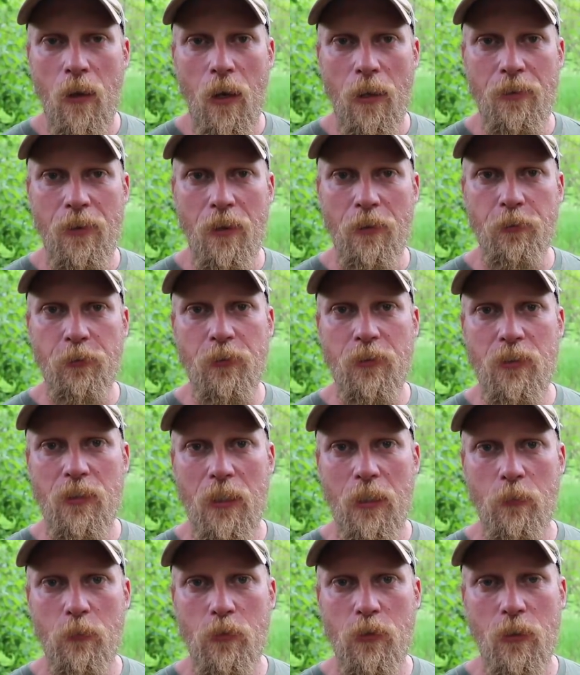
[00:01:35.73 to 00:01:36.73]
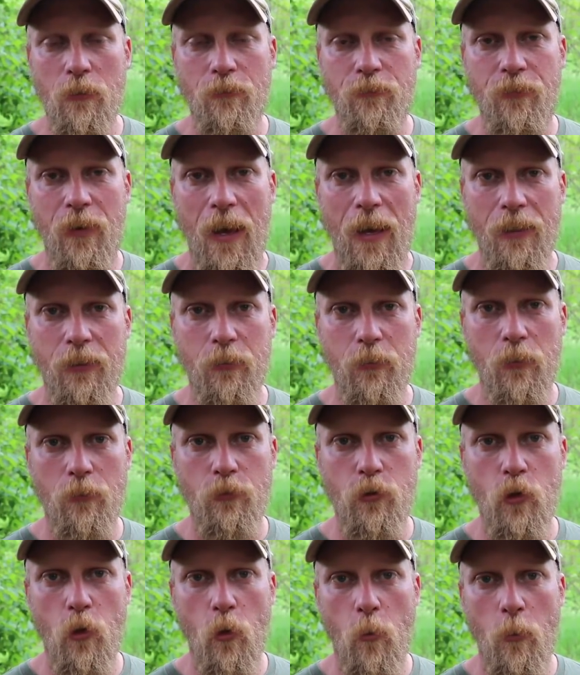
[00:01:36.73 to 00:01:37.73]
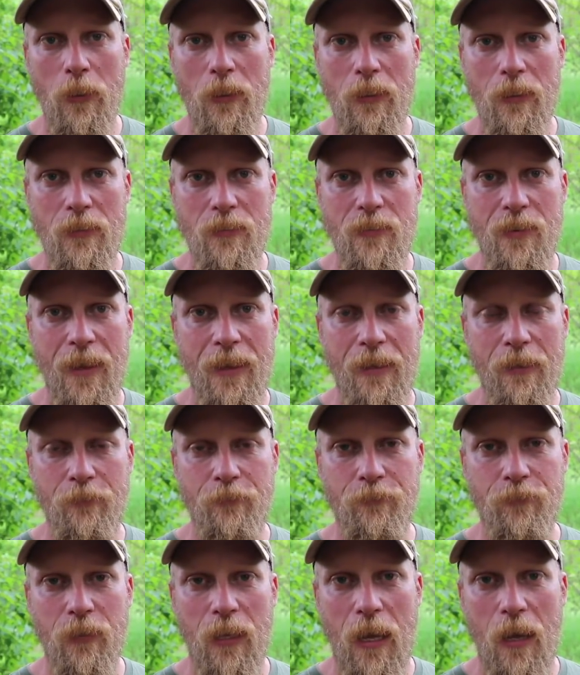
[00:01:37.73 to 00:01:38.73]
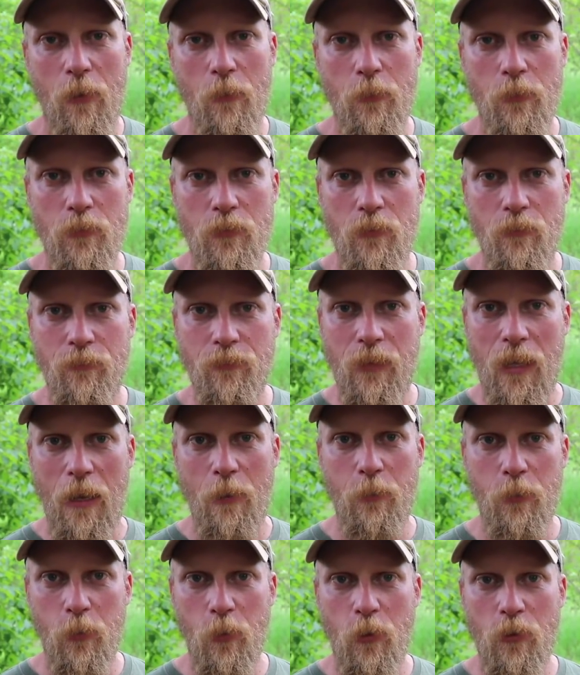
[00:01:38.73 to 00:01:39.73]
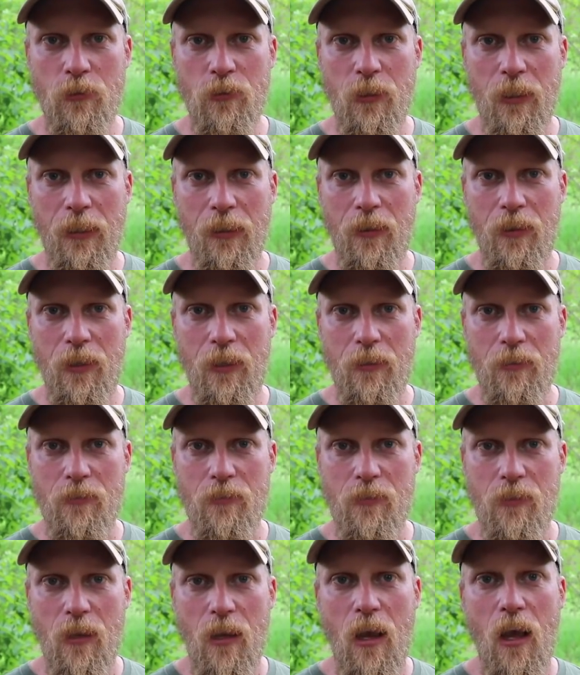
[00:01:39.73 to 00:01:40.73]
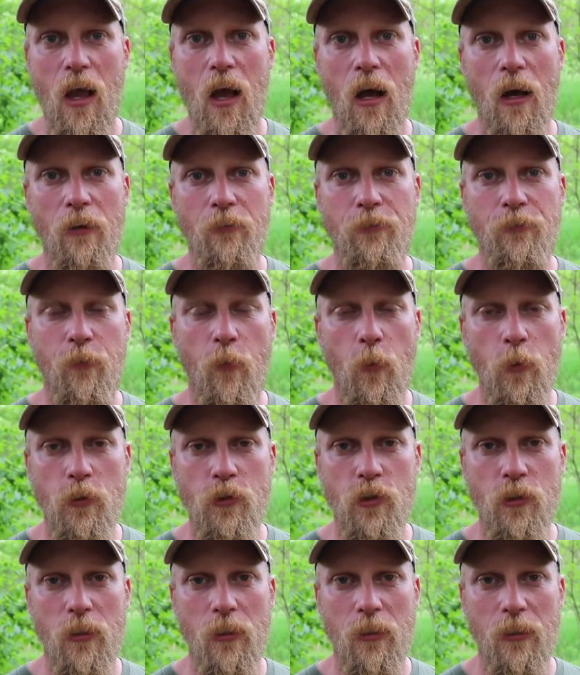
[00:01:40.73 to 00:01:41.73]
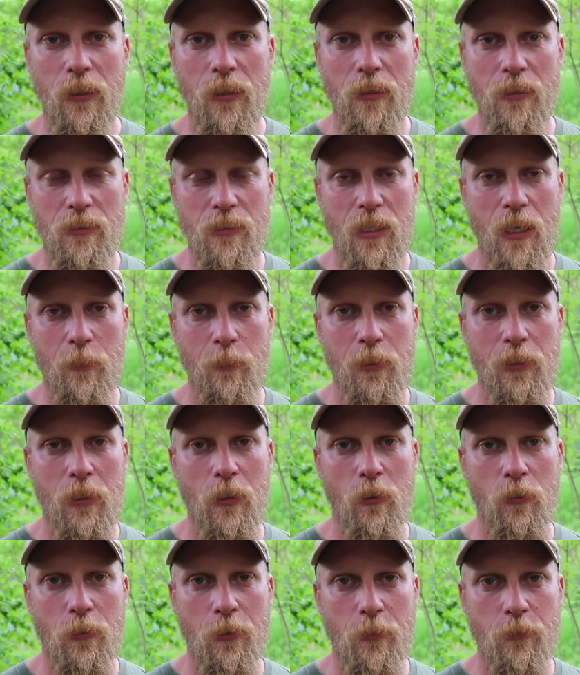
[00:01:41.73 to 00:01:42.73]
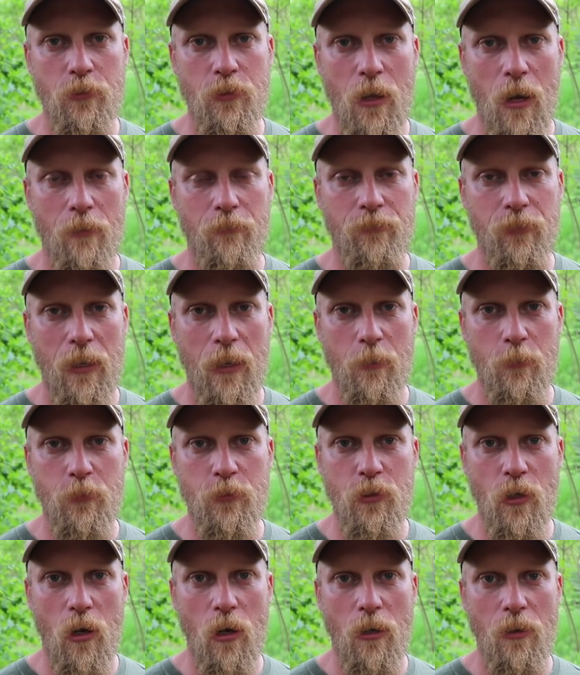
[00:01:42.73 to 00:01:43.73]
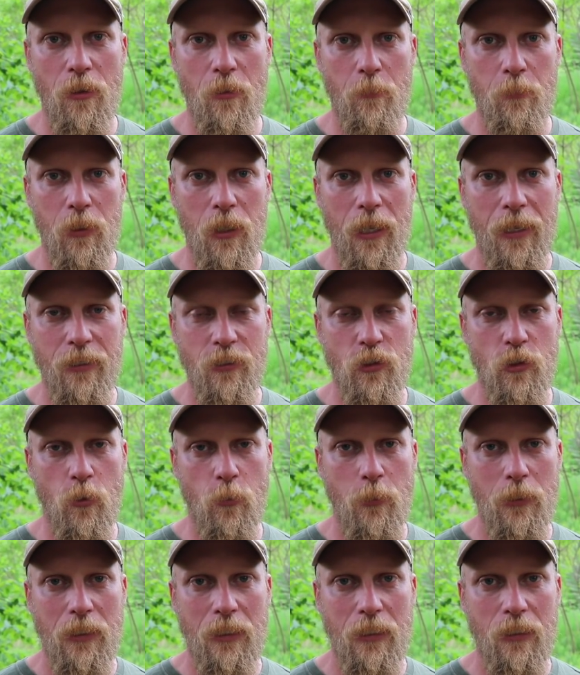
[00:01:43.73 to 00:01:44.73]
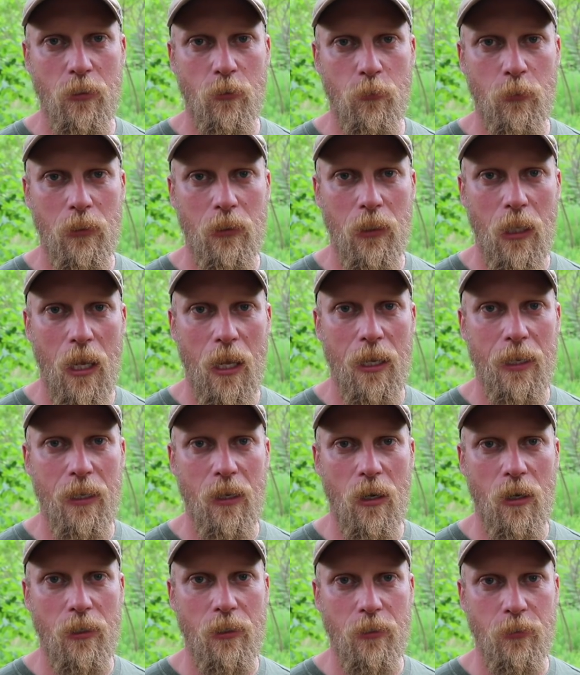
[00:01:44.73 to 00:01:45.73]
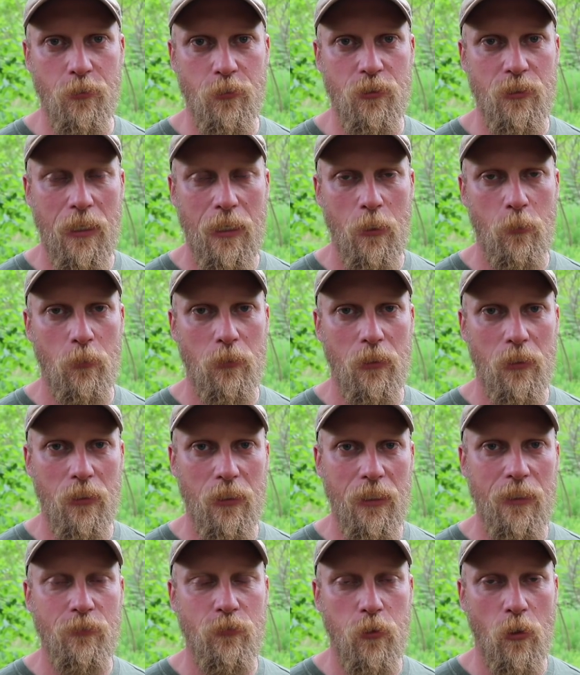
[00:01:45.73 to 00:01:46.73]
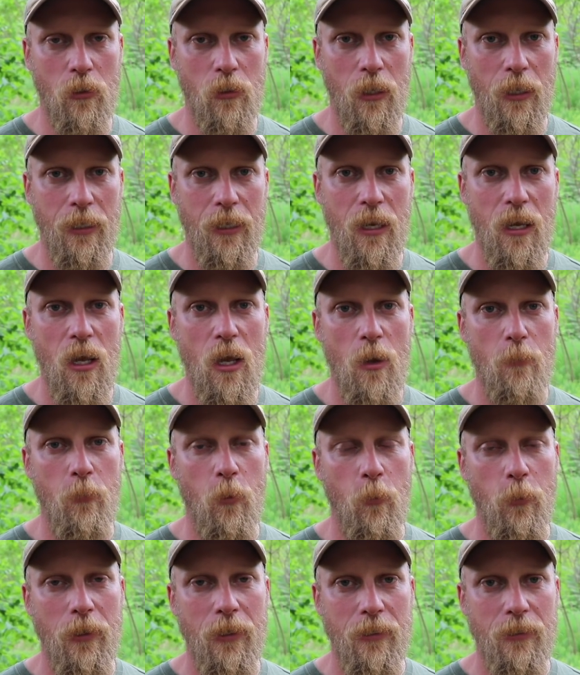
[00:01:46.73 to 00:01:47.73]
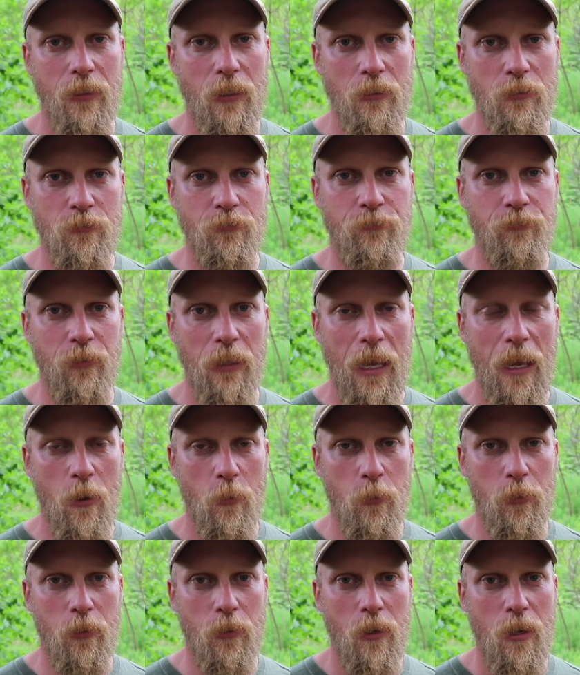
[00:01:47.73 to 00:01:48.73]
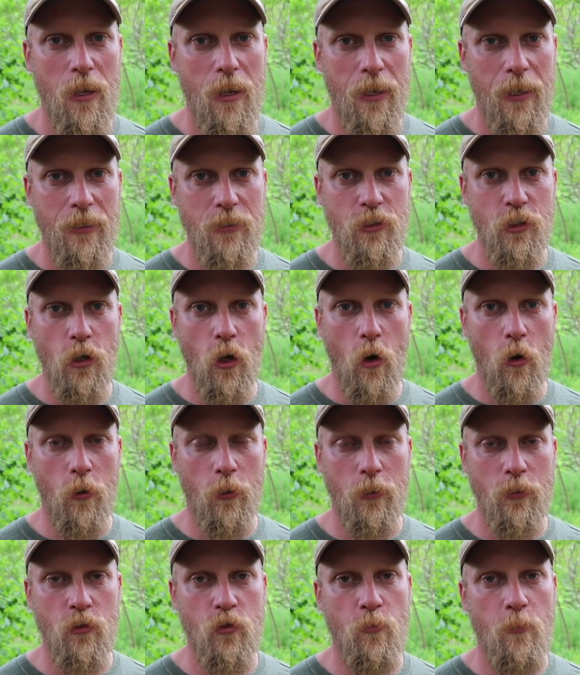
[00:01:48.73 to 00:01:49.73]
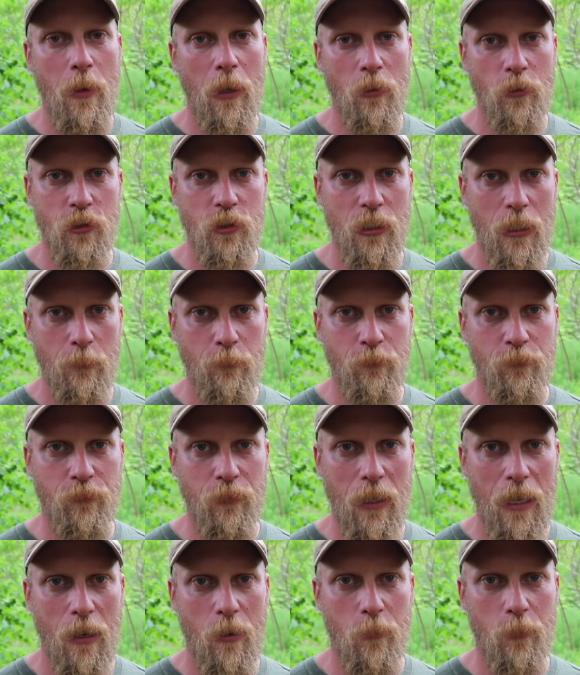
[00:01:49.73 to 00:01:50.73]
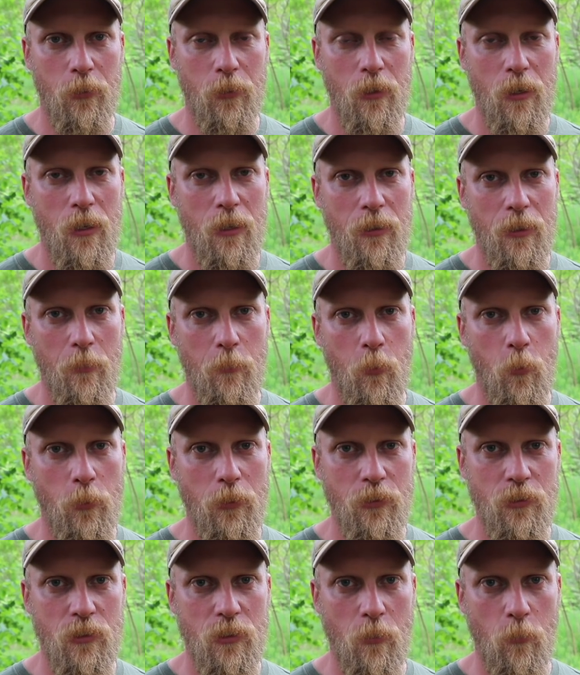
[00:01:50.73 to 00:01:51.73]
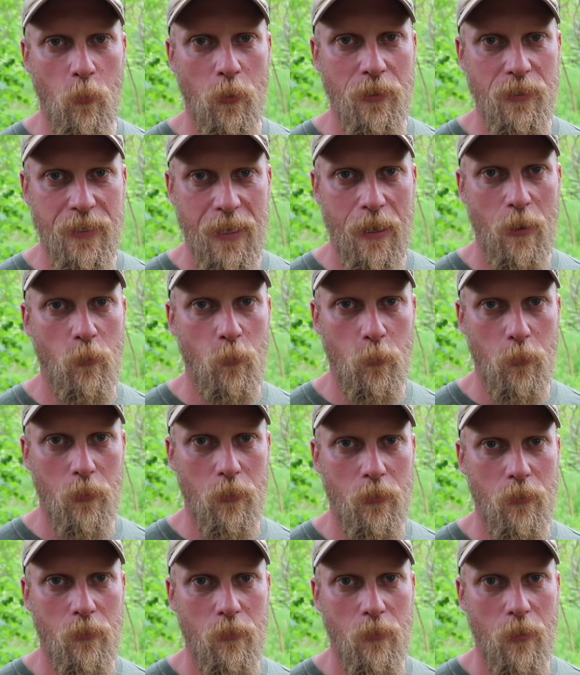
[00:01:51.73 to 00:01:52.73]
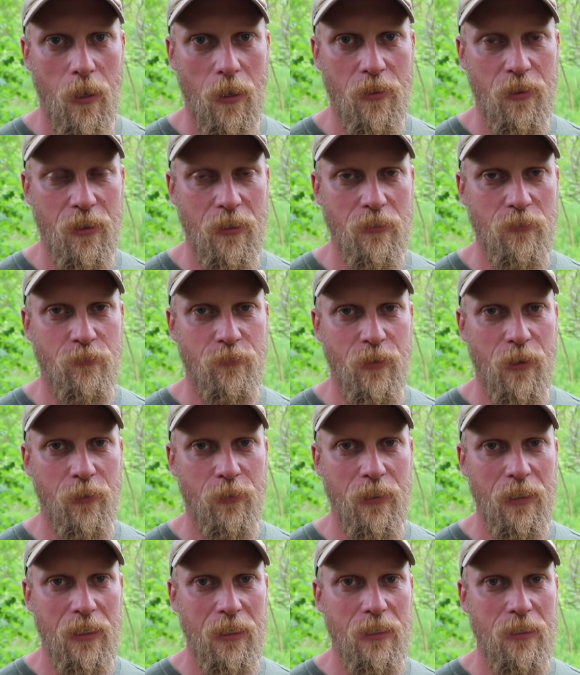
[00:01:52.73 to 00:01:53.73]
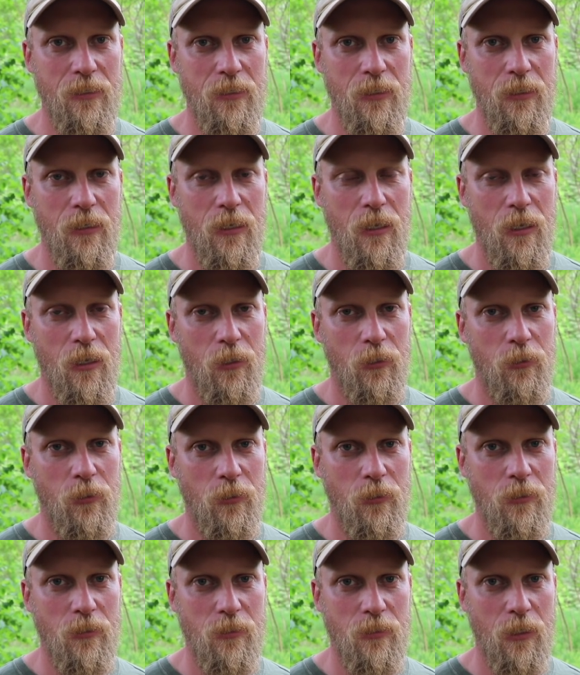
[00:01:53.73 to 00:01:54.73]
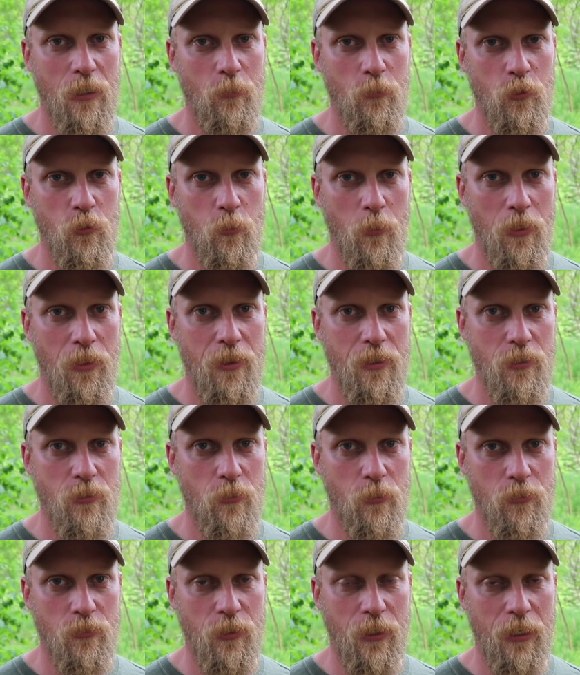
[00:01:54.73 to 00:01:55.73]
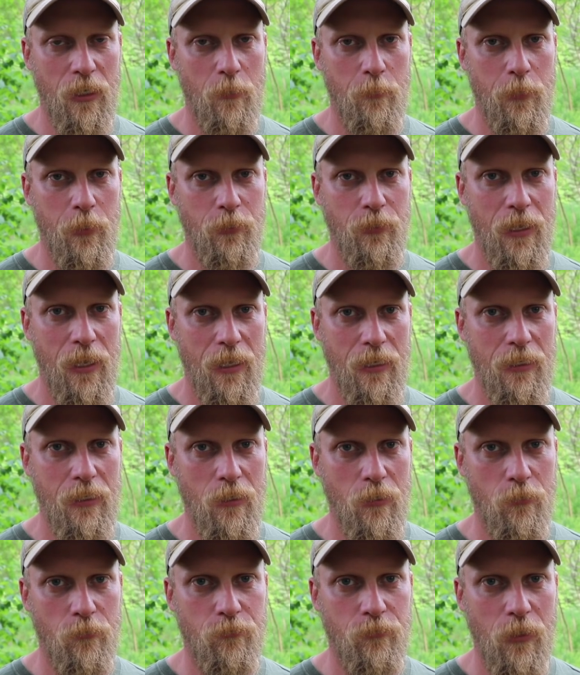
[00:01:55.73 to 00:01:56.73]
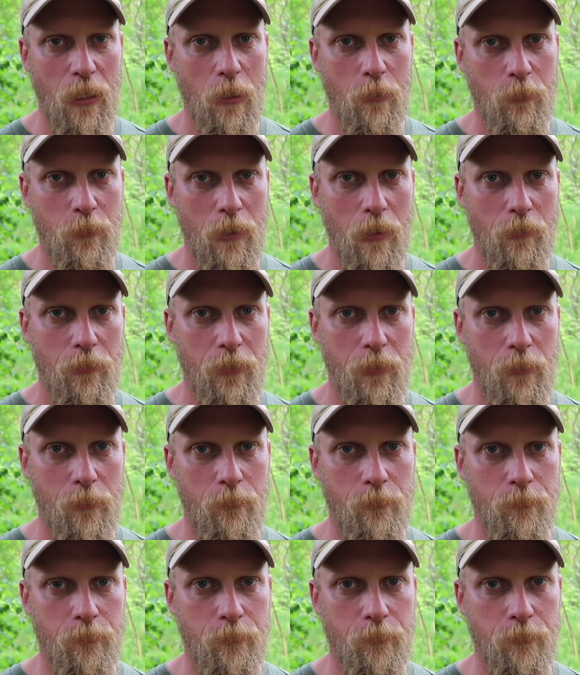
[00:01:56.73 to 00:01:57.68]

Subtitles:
Another distinguishing factor of jewelweed is that it flowers. The flower looks like this. Unfortunately, this time of the year, there's not flowers on the plant, so we need to rely on understanding what the leaves look like. But when it does flower, it's an orange bell-shaped flower that points somewhat downward. I think it's very easy to distinguish what this looks like compared to any other flower out here.